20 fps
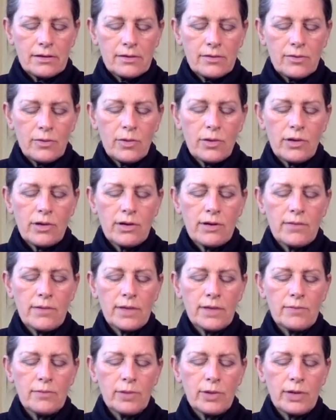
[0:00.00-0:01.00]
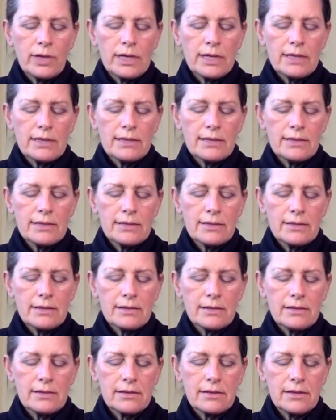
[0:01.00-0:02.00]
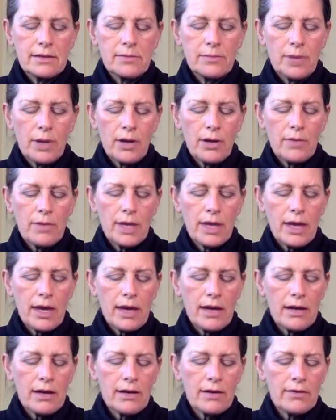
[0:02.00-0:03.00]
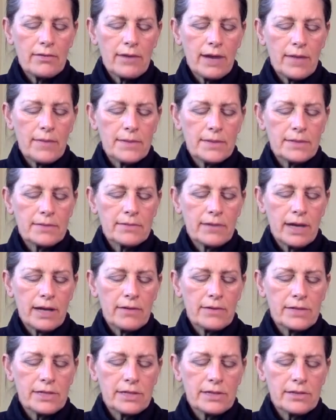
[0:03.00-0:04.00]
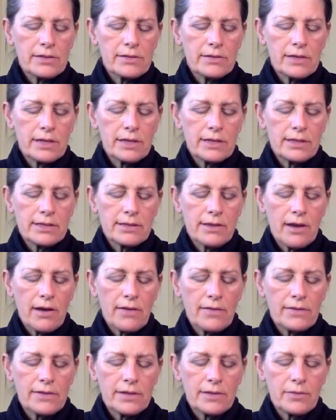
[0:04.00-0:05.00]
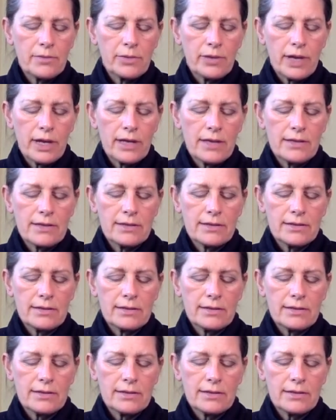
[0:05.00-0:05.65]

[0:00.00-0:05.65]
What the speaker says: Warm and moist, the balmy air wraps around you in a soft embrace.